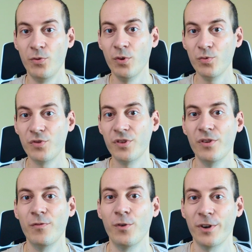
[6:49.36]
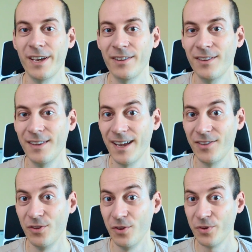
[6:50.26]
don't forget
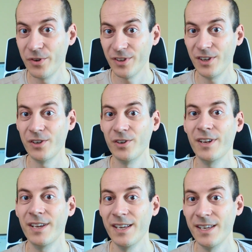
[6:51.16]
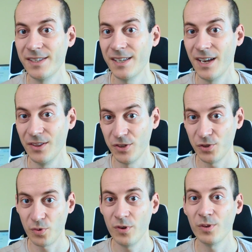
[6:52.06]
that the third gear is the
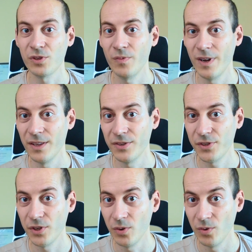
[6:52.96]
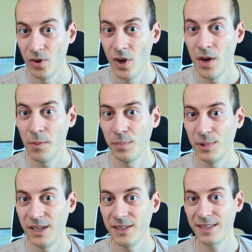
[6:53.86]
strongest one, so
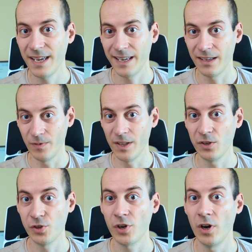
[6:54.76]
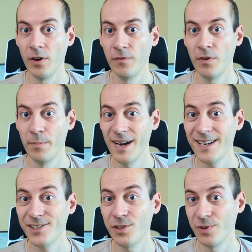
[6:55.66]
please take advantage of
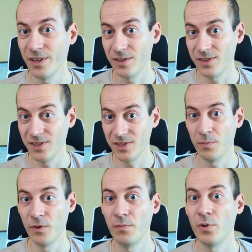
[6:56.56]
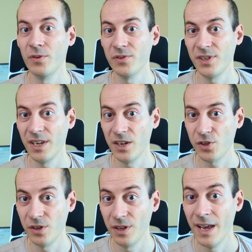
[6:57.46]
mastering the system of
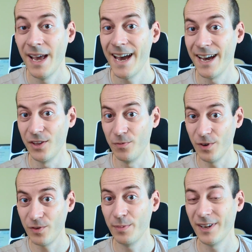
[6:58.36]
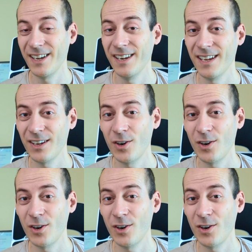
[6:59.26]
pronunciation at the very beginning